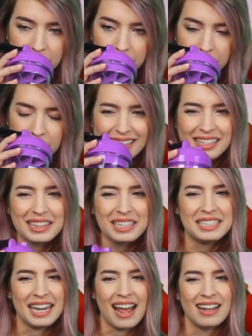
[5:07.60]
Is it
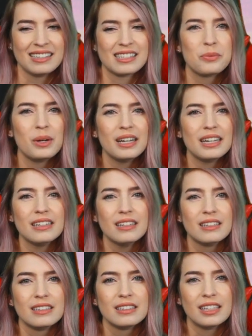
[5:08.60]
the dance one?
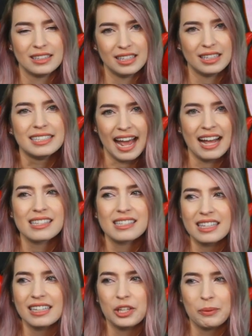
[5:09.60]
The dance
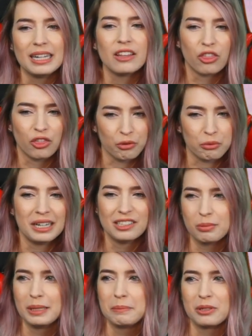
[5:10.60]
thing that we need
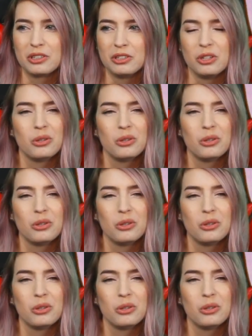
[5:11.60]
300 people to do